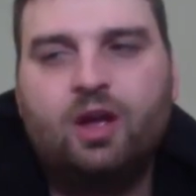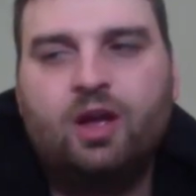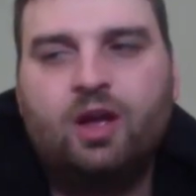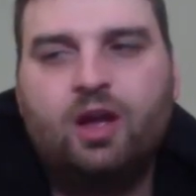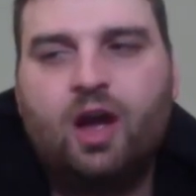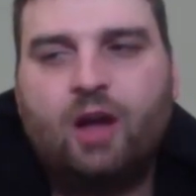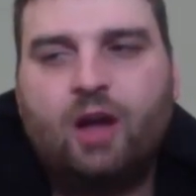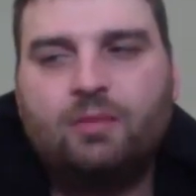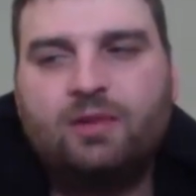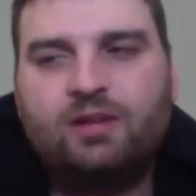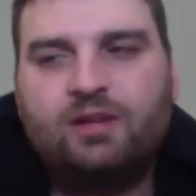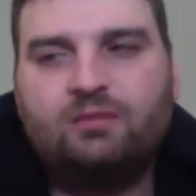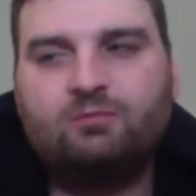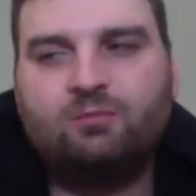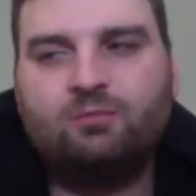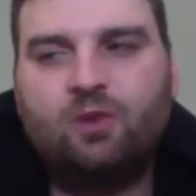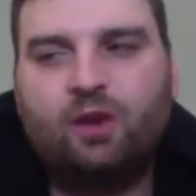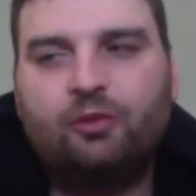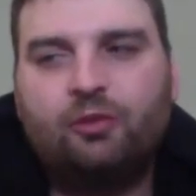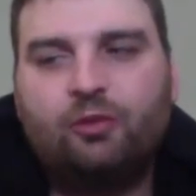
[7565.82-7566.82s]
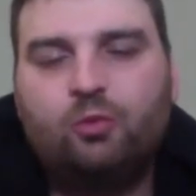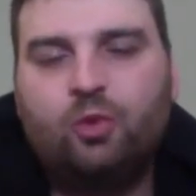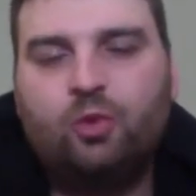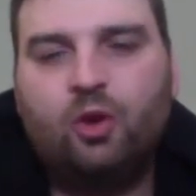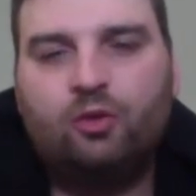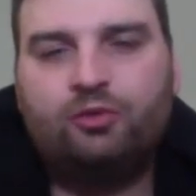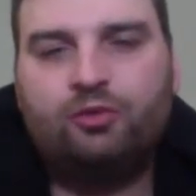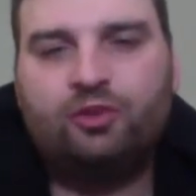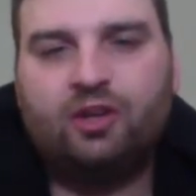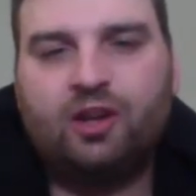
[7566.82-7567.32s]
I mean, Russell
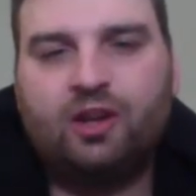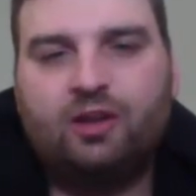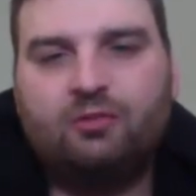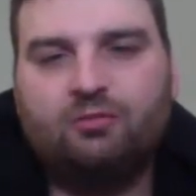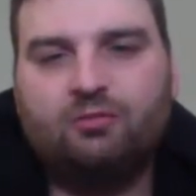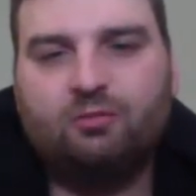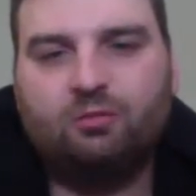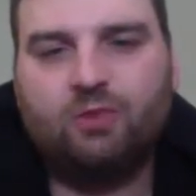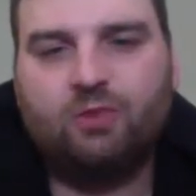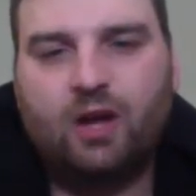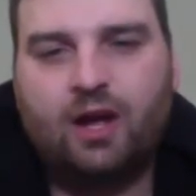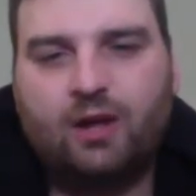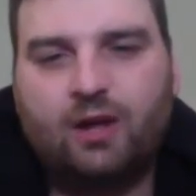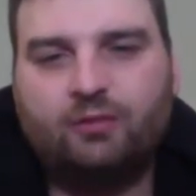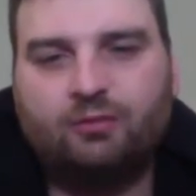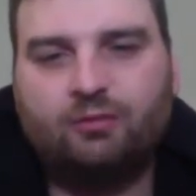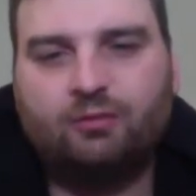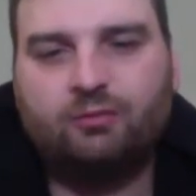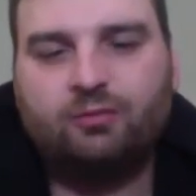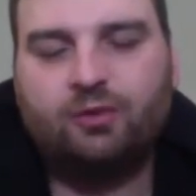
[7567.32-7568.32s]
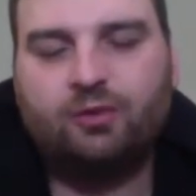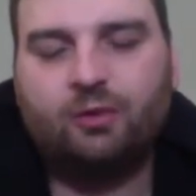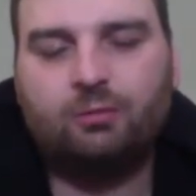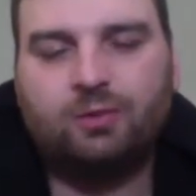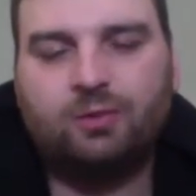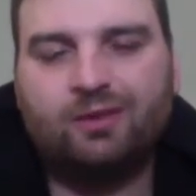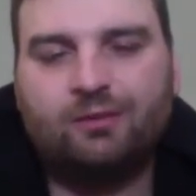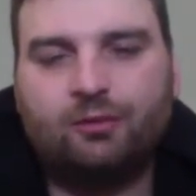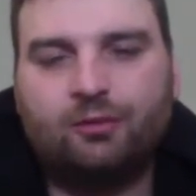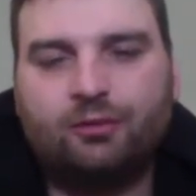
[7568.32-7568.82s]
Wilson and Phillip
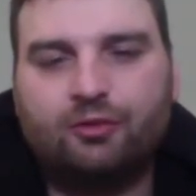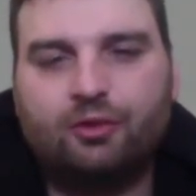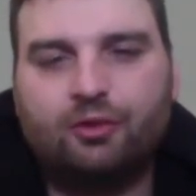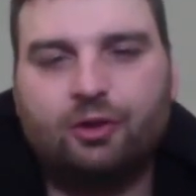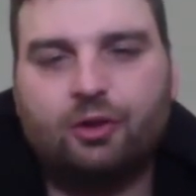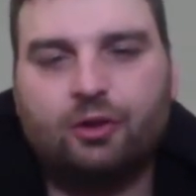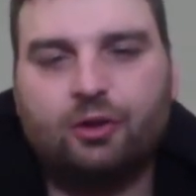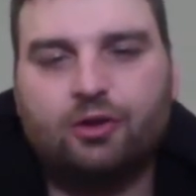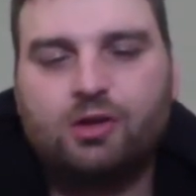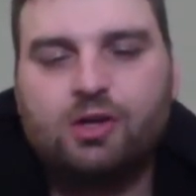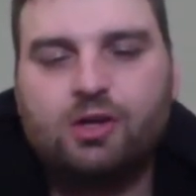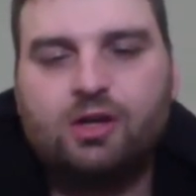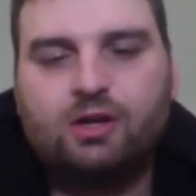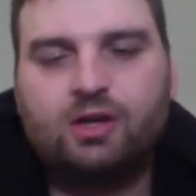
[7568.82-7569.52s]
Rivers are